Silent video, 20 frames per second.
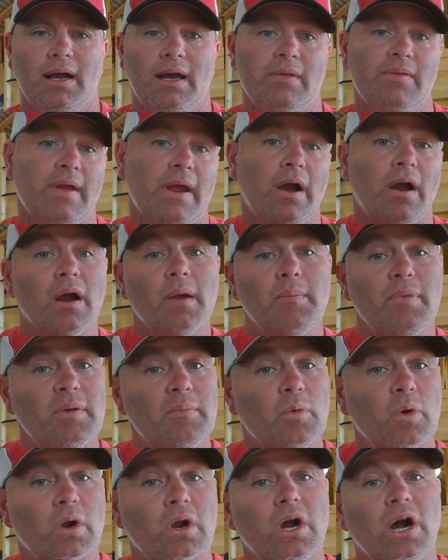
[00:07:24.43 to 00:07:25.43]
They are a bit
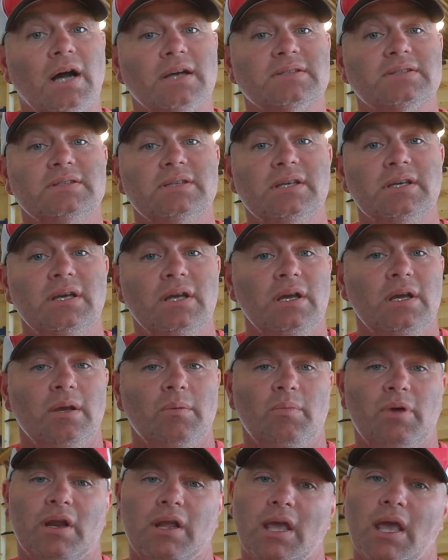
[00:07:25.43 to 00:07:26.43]
more costly,
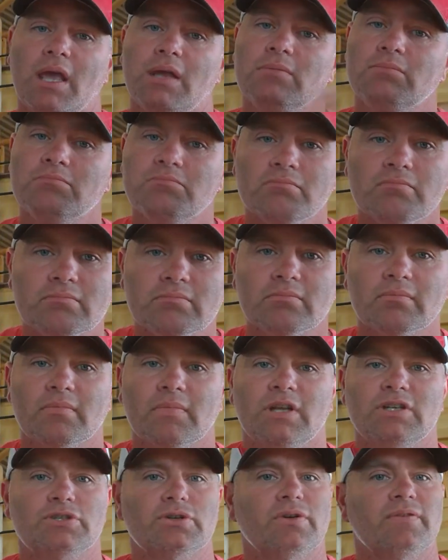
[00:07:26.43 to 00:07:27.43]
but again,
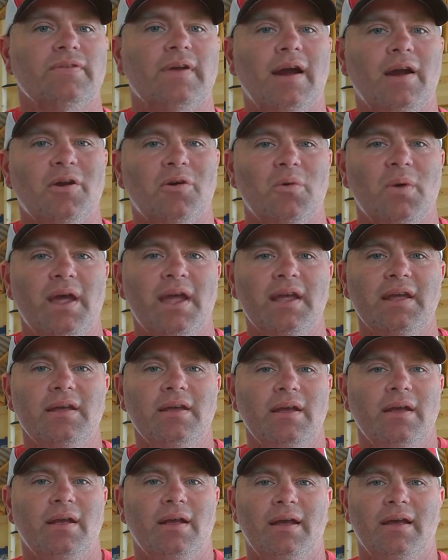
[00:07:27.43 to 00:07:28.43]
surefire way.
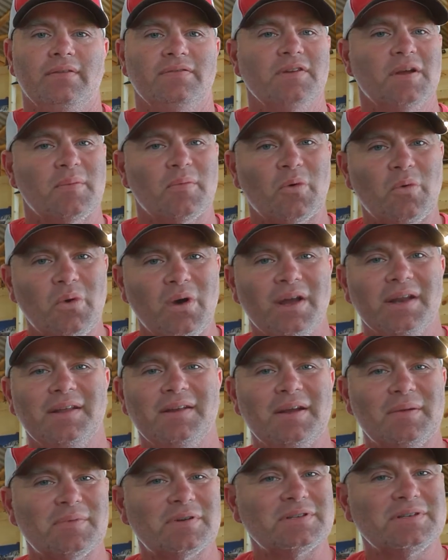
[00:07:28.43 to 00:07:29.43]
If number one and
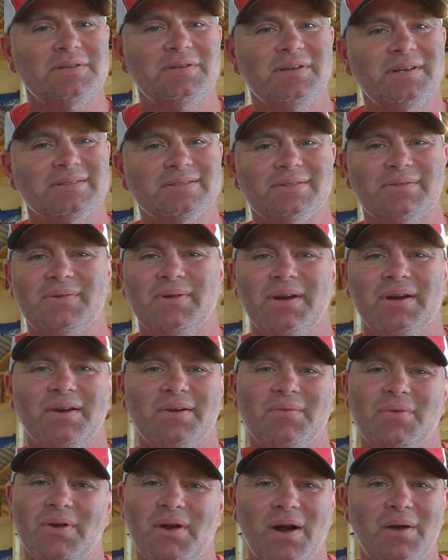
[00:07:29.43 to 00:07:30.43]
number two doesn't
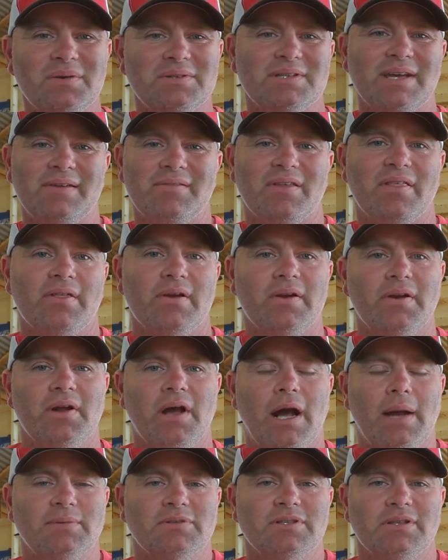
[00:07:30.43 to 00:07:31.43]
work, we always have a third
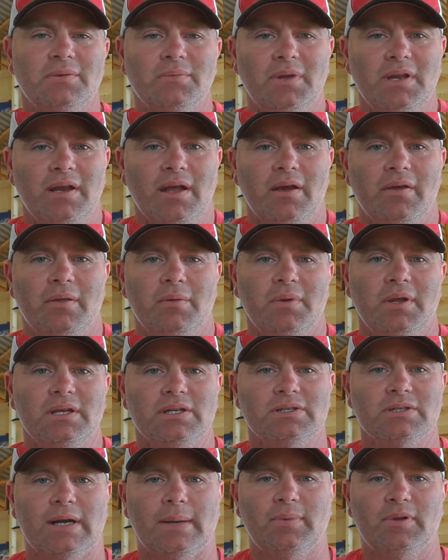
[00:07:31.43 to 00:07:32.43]
option that we know that we can
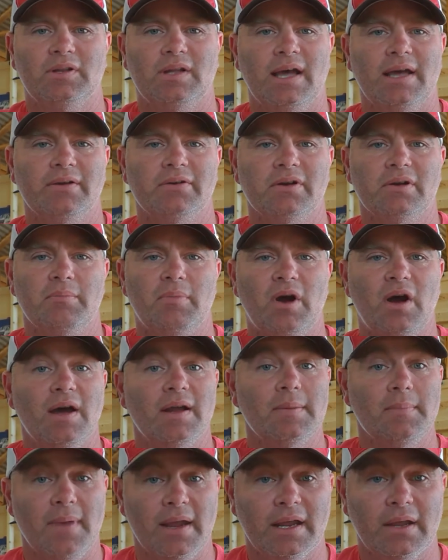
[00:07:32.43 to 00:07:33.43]
drop a liner in a pond
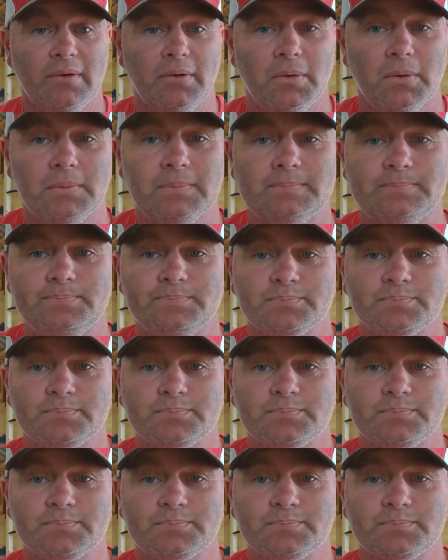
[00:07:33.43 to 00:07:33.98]
and make it hold.